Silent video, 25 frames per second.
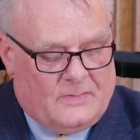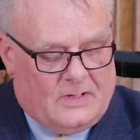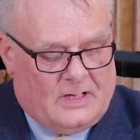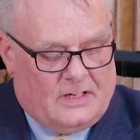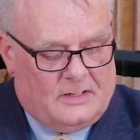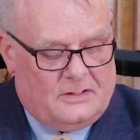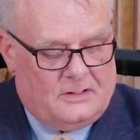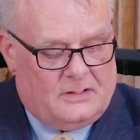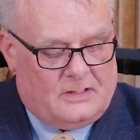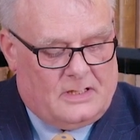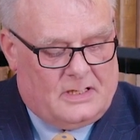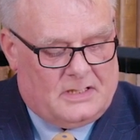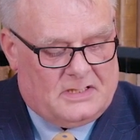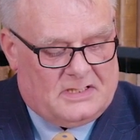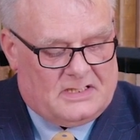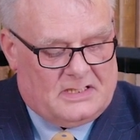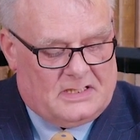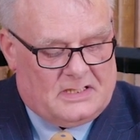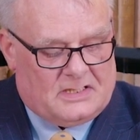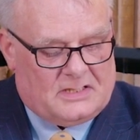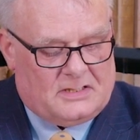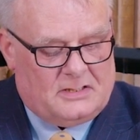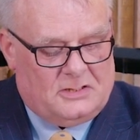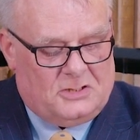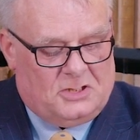and her
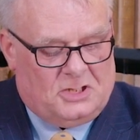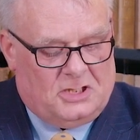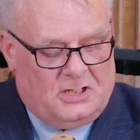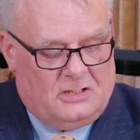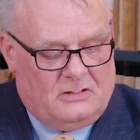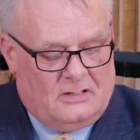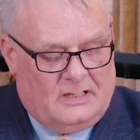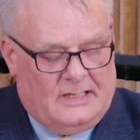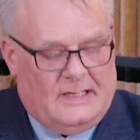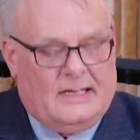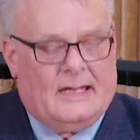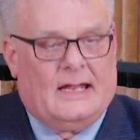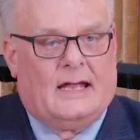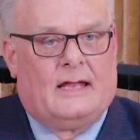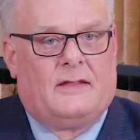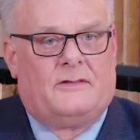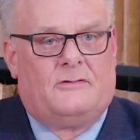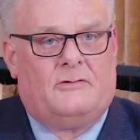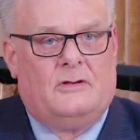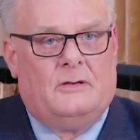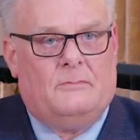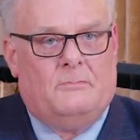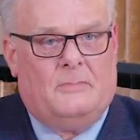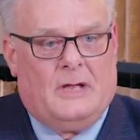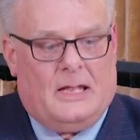sister Julie
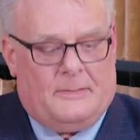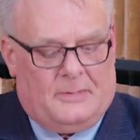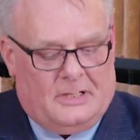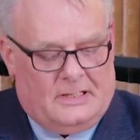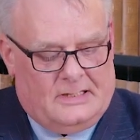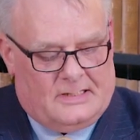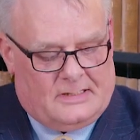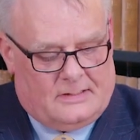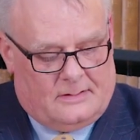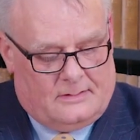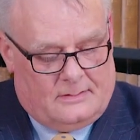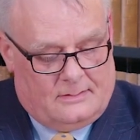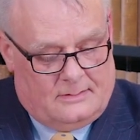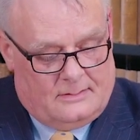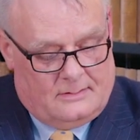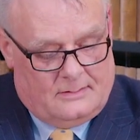Catherine Bevington,